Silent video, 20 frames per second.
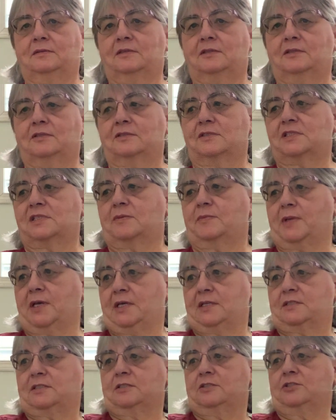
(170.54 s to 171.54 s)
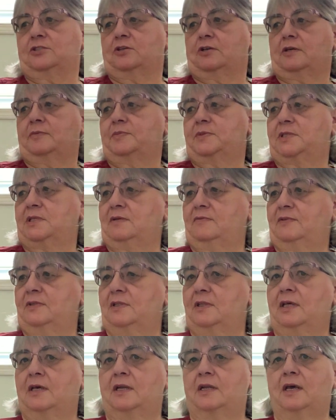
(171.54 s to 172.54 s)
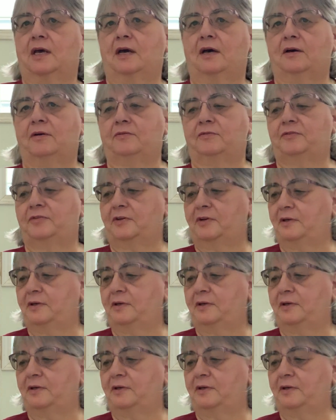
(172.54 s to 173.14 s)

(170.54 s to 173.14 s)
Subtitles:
There's some Etsy shops even that have